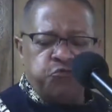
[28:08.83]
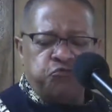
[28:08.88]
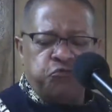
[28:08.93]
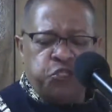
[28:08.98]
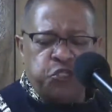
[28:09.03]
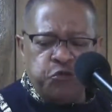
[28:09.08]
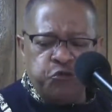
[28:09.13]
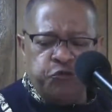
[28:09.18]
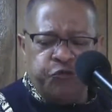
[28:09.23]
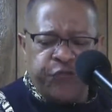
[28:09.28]
you
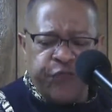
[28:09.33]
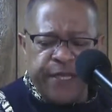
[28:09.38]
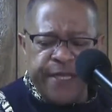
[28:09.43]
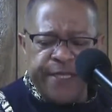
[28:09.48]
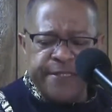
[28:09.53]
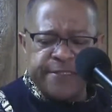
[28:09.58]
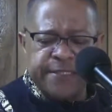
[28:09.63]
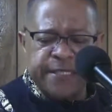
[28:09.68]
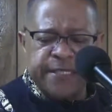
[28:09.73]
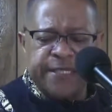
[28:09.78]
do
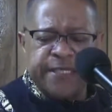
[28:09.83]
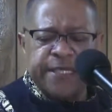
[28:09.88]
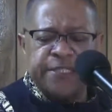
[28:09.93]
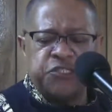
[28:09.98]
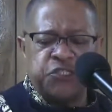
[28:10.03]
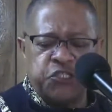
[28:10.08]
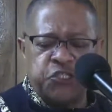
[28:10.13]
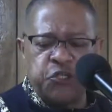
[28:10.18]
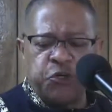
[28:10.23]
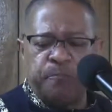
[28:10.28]
things
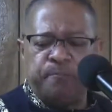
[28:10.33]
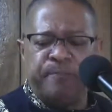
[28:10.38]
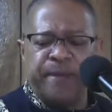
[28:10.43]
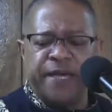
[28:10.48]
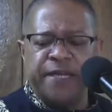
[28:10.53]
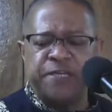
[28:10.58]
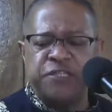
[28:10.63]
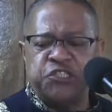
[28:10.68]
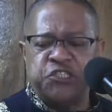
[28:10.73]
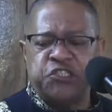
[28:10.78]
against your
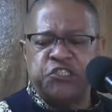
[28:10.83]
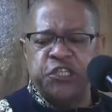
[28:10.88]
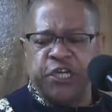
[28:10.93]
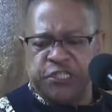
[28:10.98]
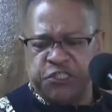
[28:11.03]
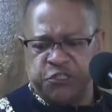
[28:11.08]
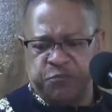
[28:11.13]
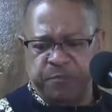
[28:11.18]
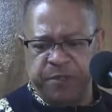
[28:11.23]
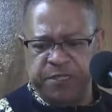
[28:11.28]
better
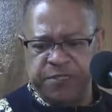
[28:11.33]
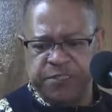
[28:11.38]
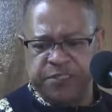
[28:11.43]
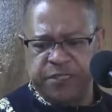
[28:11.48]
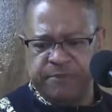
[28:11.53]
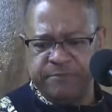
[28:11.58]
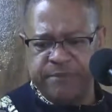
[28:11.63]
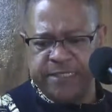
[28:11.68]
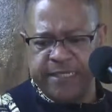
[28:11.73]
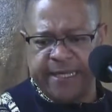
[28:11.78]
judgment
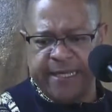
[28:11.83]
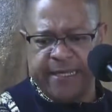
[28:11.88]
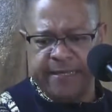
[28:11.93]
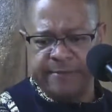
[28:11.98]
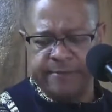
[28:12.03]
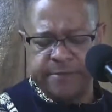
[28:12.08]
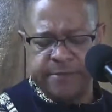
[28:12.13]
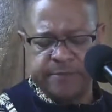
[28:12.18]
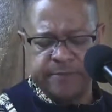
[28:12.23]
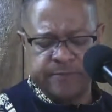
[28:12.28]

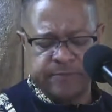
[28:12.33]
sometimes.